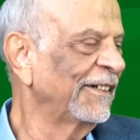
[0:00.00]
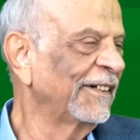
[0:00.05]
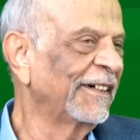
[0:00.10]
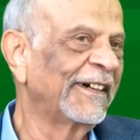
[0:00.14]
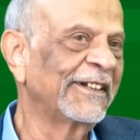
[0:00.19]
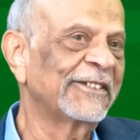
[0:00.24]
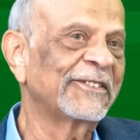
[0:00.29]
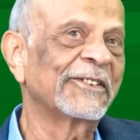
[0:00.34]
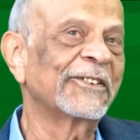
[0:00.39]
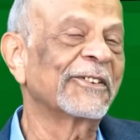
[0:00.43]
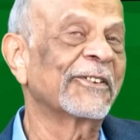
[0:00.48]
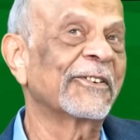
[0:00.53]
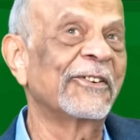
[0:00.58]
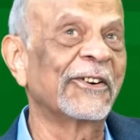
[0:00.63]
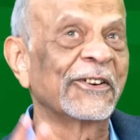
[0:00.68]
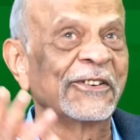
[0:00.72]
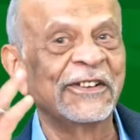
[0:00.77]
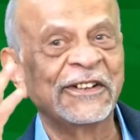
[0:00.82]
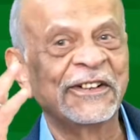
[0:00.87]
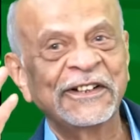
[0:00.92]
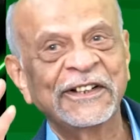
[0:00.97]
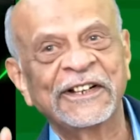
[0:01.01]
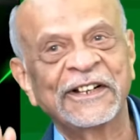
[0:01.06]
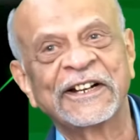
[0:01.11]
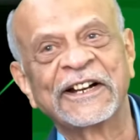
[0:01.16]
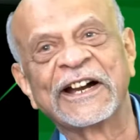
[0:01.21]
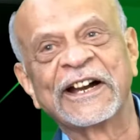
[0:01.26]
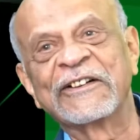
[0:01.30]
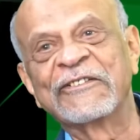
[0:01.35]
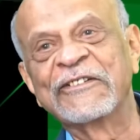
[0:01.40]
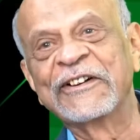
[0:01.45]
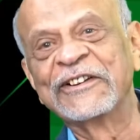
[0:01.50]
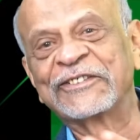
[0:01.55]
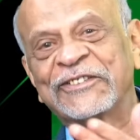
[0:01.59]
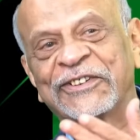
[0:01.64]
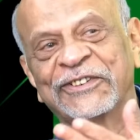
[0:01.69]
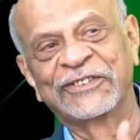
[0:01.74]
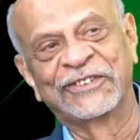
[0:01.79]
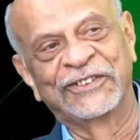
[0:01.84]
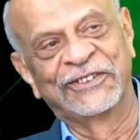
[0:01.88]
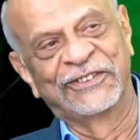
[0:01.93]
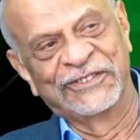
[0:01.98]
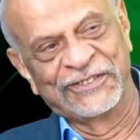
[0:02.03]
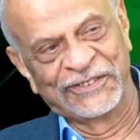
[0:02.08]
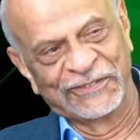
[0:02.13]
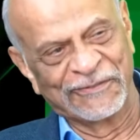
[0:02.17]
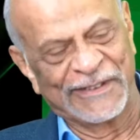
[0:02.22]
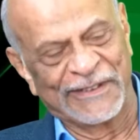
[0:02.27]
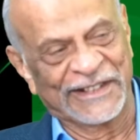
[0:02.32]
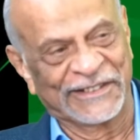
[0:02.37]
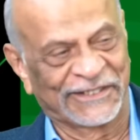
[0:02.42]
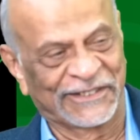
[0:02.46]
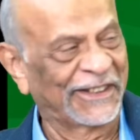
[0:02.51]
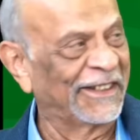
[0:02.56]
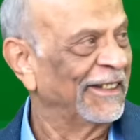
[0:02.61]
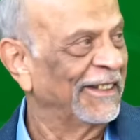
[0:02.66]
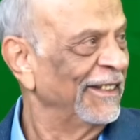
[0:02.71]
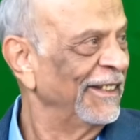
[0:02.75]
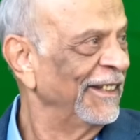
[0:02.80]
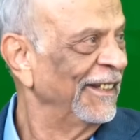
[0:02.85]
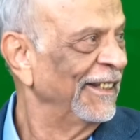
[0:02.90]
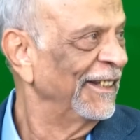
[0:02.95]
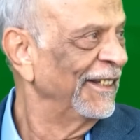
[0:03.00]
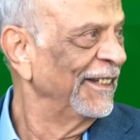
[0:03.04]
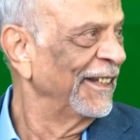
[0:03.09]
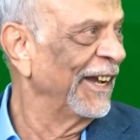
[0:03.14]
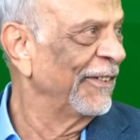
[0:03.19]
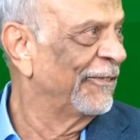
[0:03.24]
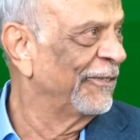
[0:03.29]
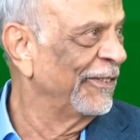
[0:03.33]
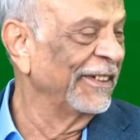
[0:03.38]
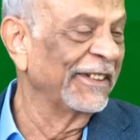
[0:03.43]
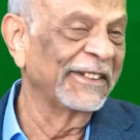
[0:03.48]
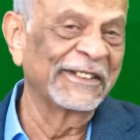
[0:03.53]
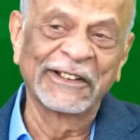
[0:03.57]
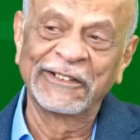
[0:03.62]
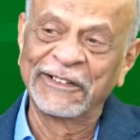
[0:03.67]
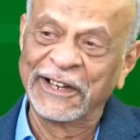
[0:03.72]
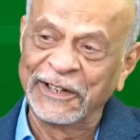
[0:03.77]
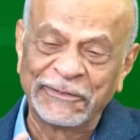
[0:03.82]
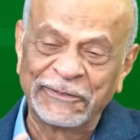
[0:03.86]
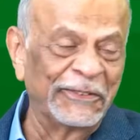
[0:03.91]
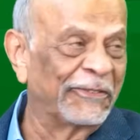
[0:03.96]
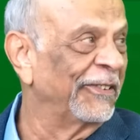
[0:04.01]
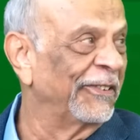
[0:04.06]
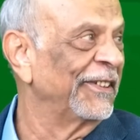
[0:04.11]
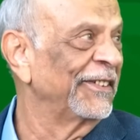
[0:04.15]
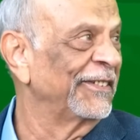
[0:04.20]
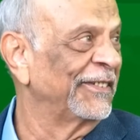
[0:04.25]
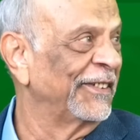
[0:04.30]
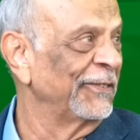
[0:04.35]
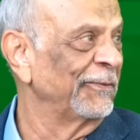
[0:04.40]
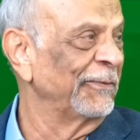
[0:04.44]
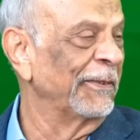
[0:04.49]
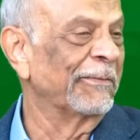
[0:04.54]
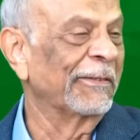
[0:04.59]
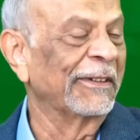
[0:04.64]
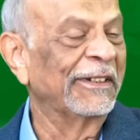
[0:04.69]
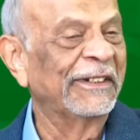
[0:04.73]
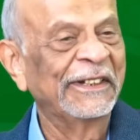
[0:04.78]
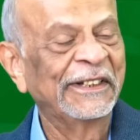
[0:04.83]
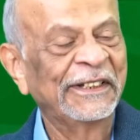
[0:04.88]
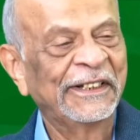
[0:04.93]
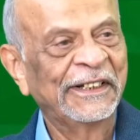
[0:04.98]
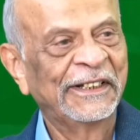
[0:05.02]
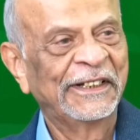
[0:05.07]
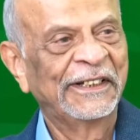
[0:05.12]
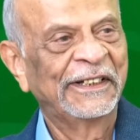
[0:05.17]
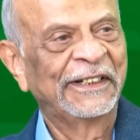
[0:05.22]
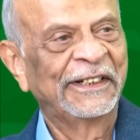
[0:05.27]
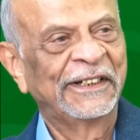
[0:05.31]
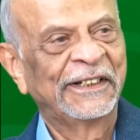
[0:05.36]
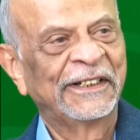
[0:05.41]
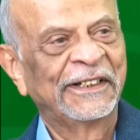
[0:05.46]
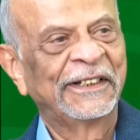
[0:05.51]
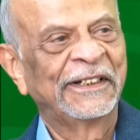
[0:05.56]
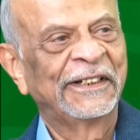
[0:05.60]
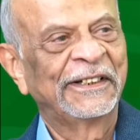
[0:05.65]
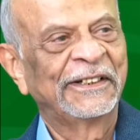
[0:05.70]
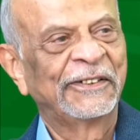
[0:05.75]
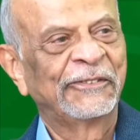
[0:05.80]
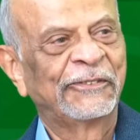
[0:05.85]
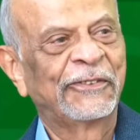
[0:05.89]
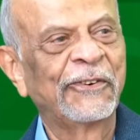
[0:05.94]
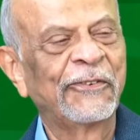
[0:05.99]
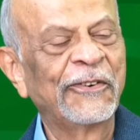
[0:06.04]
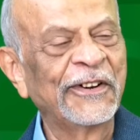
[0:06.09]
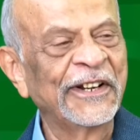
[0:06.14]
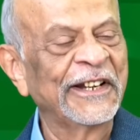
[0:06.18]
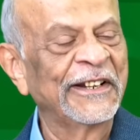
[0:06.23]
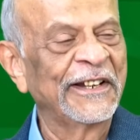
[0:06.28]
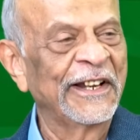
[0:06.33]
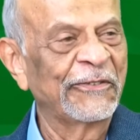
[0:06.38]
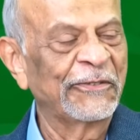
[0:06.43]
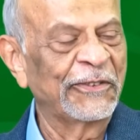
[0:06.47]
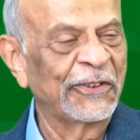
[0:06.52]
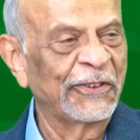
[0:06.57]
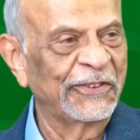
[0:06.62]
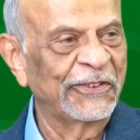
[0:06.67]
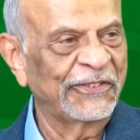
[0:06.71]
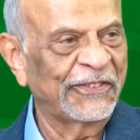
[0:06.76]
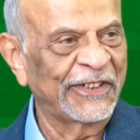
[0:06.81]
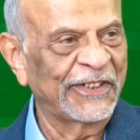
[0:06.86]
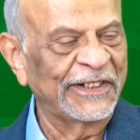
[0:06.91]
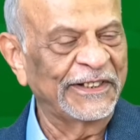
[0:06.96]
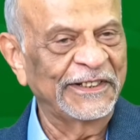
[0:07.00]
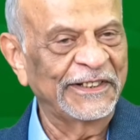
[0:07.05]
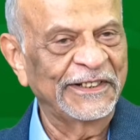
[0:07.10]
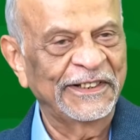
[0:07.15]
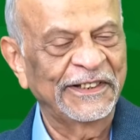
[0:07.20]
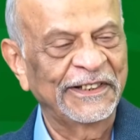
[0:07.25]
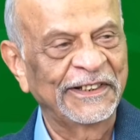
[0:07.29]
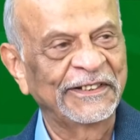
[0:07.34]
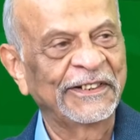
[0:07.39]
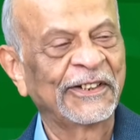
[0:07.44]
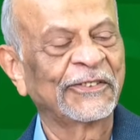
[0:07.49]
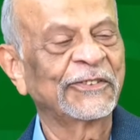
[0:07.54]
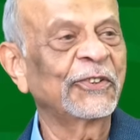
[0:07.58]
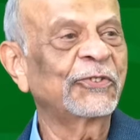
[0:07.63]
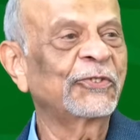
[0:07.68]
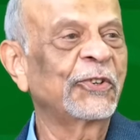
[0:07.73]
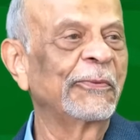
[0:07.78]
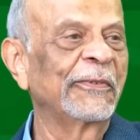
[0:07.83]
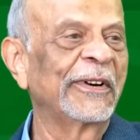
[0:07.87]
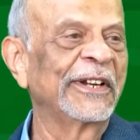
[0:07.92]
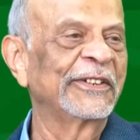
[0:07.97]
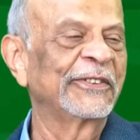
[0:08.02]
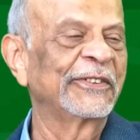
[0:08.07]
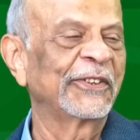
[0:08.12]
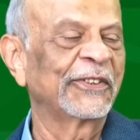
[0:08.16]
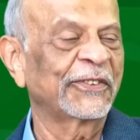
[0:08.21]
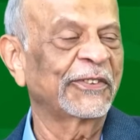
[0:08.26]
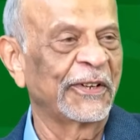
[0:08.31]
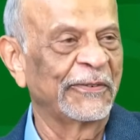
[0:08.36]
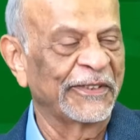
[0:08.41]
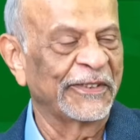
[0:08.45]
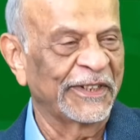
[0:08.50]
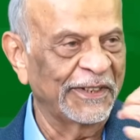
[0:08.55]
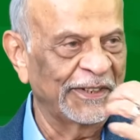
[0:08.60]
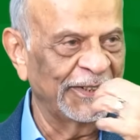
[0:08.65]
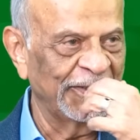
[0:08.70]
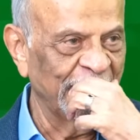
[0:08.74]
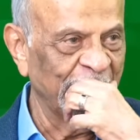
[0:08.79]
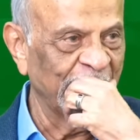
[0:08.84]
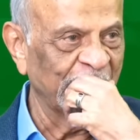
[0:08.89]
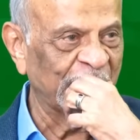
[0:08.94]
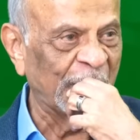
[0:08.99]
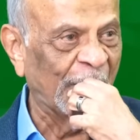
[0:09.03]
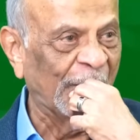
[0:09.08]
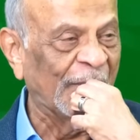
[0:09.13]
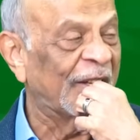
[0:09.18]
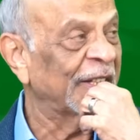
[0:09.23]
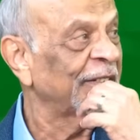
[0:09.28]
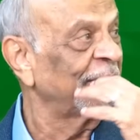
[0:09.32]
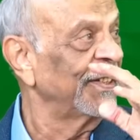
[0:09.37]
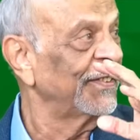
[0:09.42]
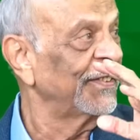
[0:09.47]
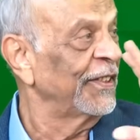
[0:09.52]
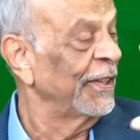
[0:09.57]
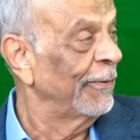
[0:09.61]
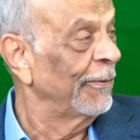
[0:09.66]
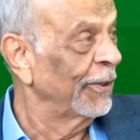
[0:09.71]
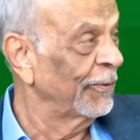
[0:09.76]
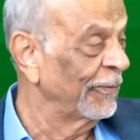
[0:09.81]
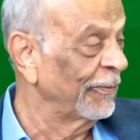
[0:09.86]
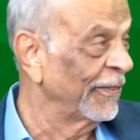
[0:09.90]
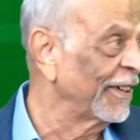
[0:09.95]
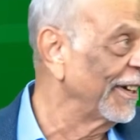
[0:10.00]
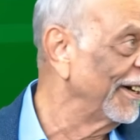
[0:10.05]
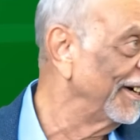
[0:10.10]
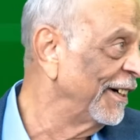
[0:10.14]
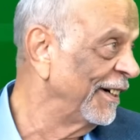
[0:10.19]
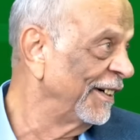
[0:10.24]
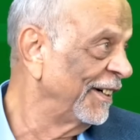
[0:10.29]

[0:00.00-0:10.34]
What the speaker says: I told God, I went to my sea. I finished. Now let me finish these people. For 1.5 hours we tried. Now the Somalis was coming. Somalis are crazy about Mira.